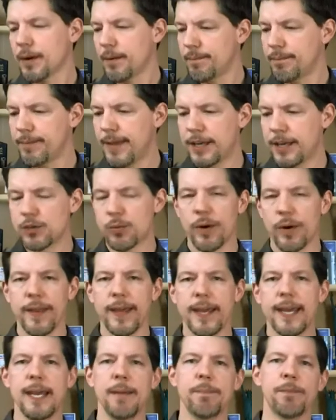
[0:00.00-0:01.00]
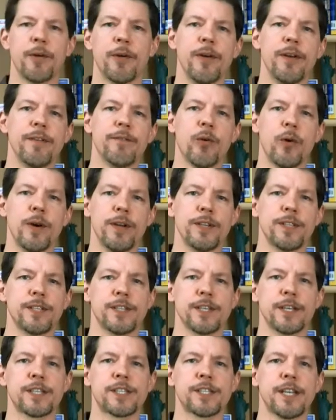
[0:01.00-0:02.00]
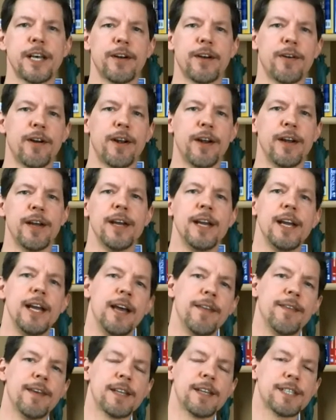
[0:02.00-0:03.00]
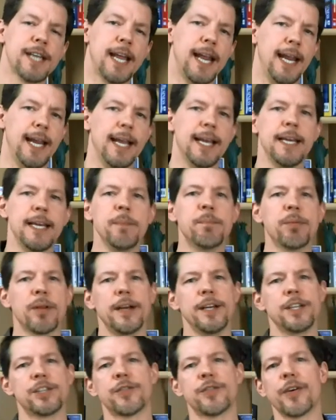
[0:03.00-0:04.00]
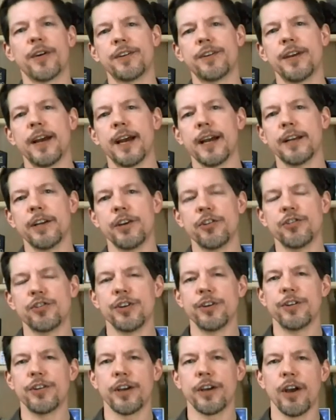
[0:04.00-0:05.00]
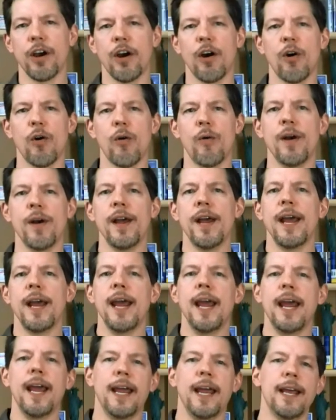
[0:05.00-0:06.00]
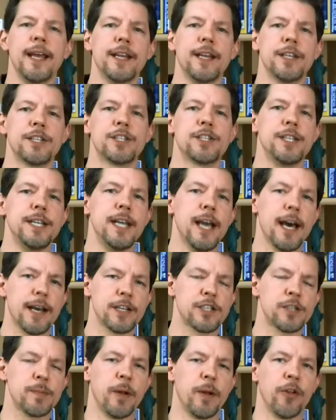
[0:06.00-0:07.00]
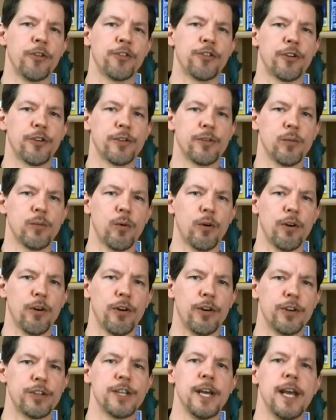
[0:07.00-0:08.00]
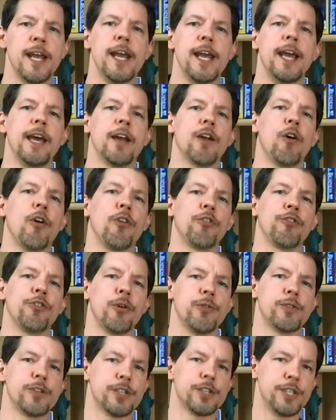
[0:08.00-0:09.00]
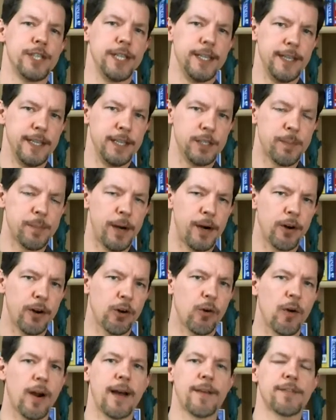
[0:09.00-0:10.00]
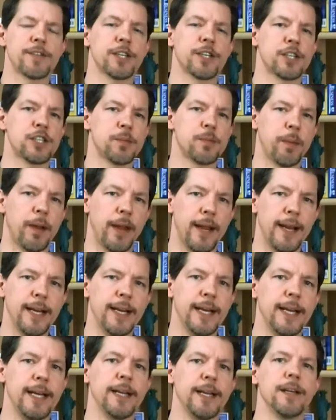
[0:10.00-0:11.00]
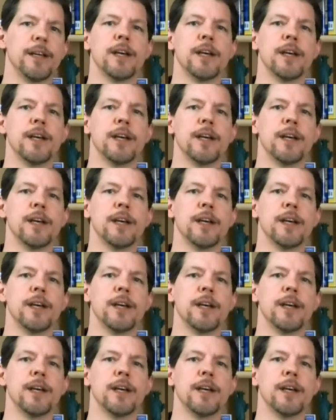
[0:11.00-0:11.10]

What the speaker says: That's where they keep their invoices, etc. And that's a handy place for a technician to go and see how to spell certain words, and also to see these paragraphs explaining